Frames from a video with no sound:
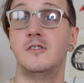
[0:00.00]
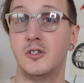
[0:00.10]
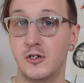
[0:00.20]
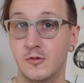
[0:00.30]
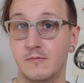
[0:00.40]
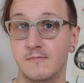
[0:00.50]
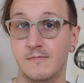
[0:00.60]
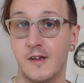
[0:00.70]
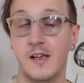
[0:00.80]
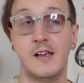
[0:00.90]

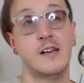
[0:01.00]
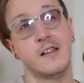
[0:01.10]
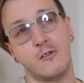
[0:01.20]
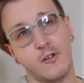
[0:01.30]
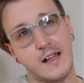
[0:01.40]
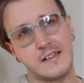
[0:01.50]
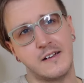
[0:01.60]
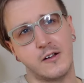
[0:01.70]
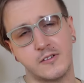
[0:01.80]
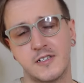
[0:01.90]
two. They're all eighth
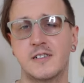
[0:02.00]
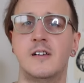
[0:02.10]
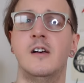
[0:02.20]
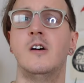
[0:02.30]
notes.